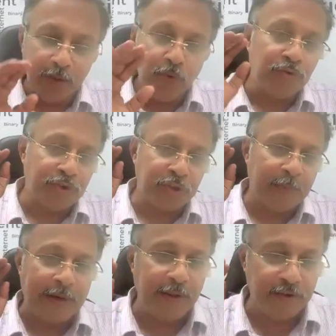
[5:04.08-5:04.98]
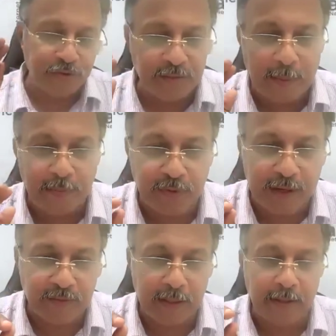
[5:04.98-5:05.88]
It goes into my district
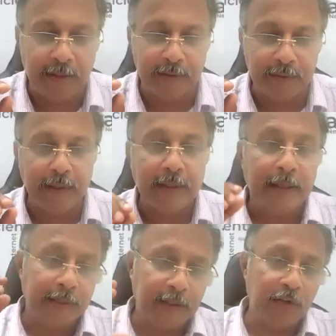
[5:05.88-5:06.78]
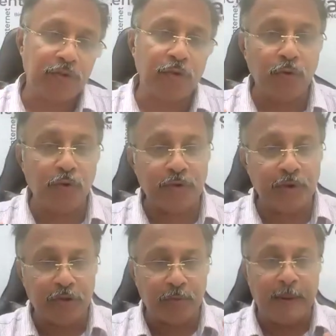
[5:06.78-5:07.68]
website calendar. It also goes
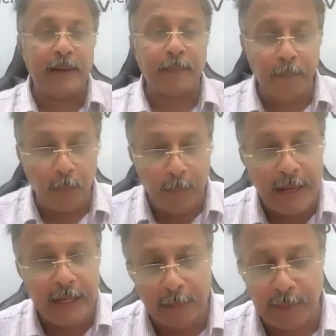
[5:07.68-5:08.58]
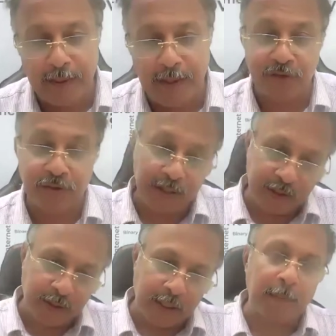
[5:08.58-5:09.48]
into my mobile application
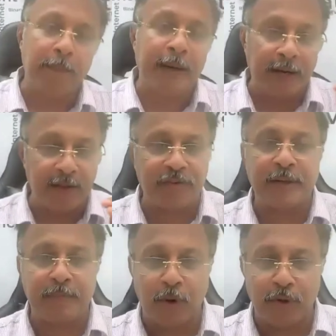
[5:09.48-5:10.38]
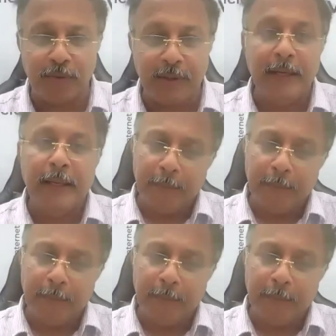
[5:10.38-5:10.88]
in the club and district module.